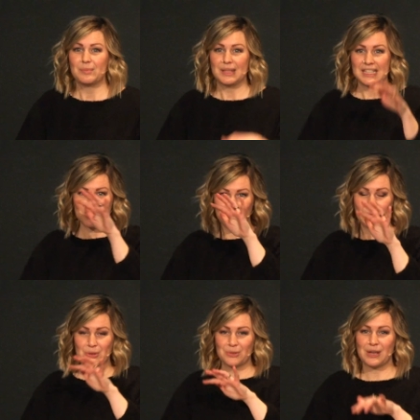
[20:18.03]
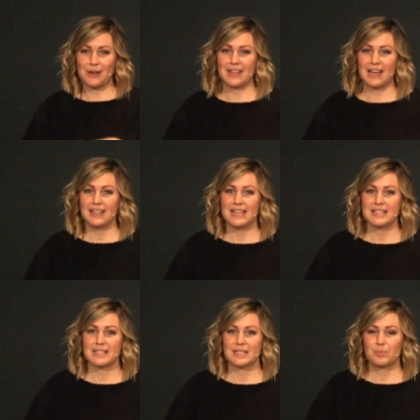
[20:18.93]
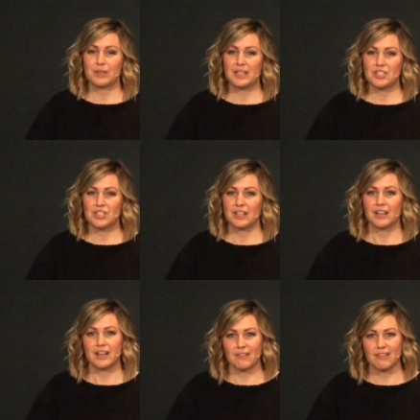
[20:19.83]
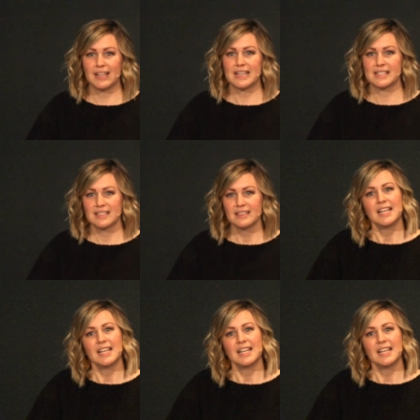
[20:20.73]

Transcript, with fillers: But as you go throughout that list, pretty sure you're going to realize,